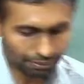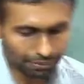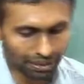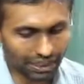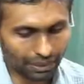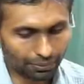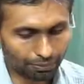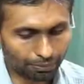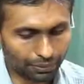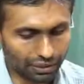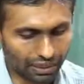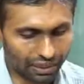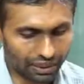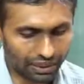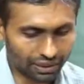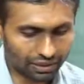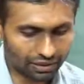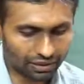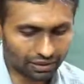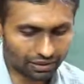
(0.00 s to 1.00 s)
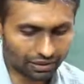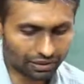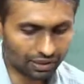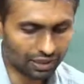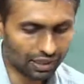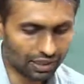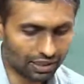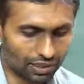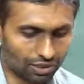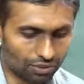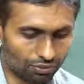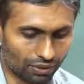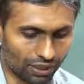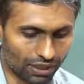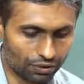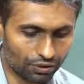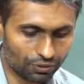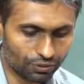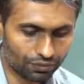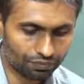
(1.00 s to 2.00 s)
Let me updating the last
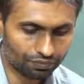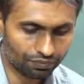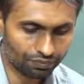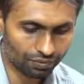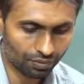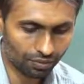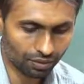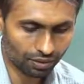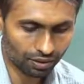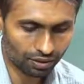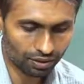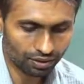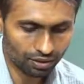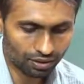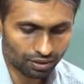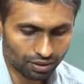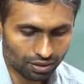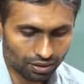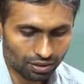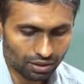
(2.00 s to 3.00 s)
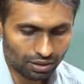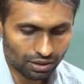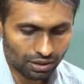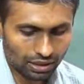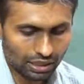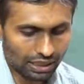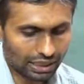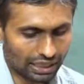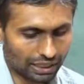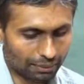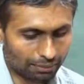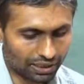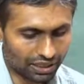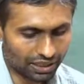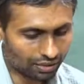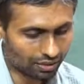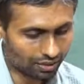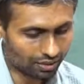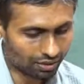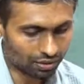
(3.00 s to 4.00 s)
value. I'll
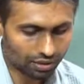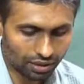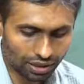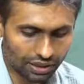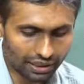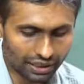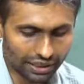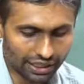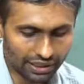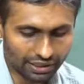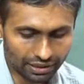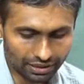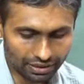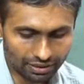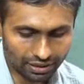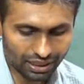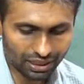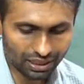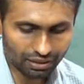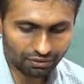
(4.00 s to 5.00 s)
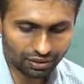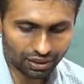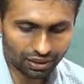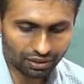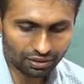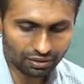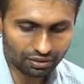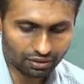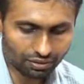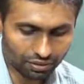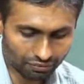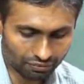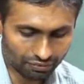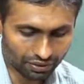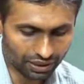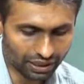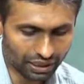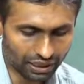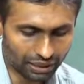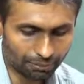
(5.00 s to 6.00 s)
update a DID as 11
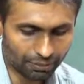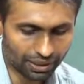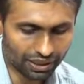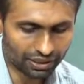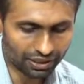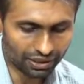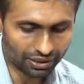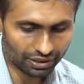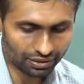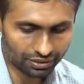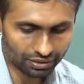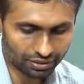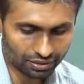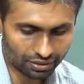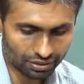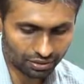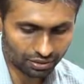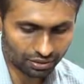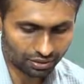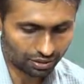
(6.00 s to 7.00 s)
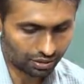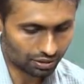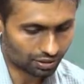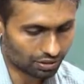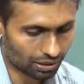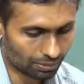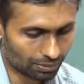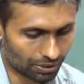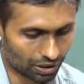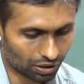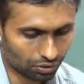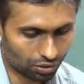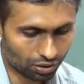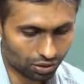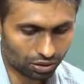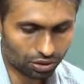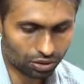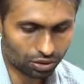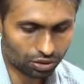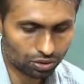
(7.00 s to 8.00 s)
where MID is
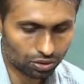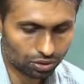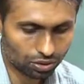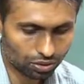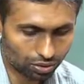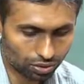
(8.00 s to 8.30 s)
something what?